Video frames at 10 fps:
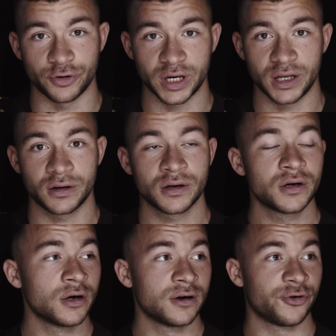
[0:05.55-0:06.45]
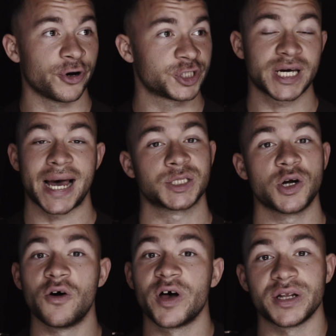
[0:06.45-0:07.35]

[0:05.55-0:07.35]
Greene, Christian Casanova,